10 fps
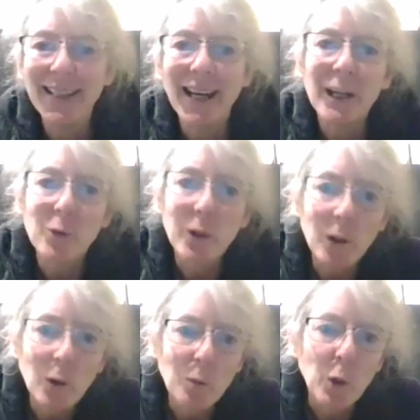And if we
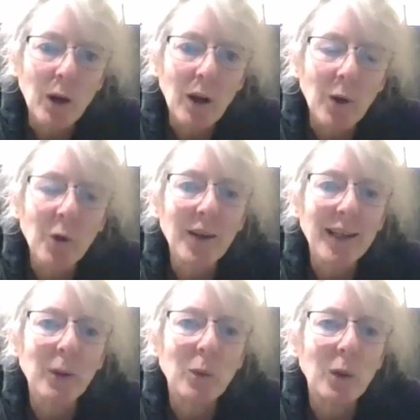look more
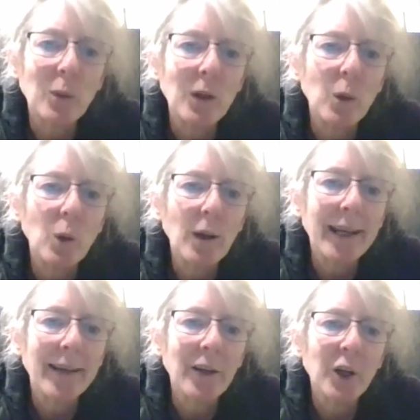closely at what we're
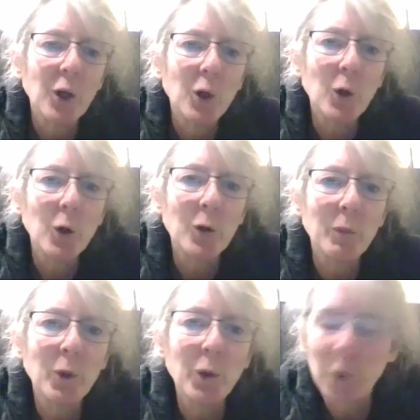calling a good
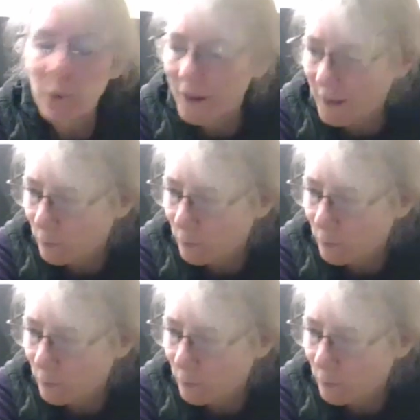mood,